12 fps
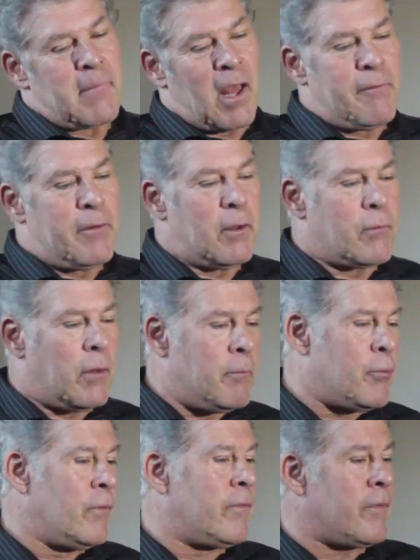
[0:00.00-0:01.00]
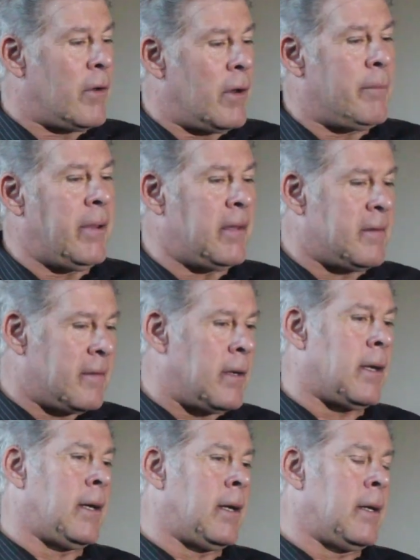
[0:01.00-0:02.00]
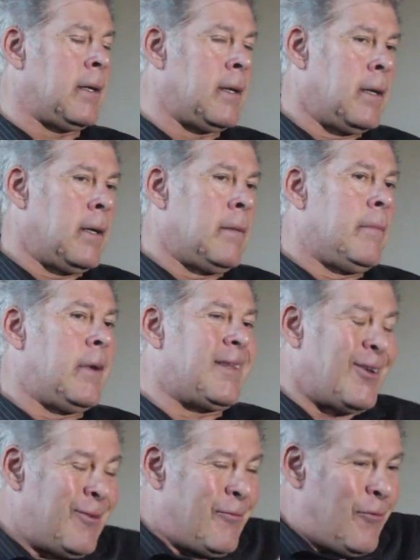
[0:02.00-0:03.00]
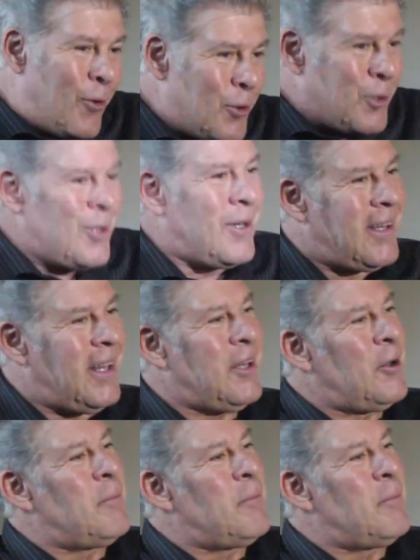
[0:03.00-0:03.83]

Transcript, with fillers: I think we improve a bit, but unfortunately, the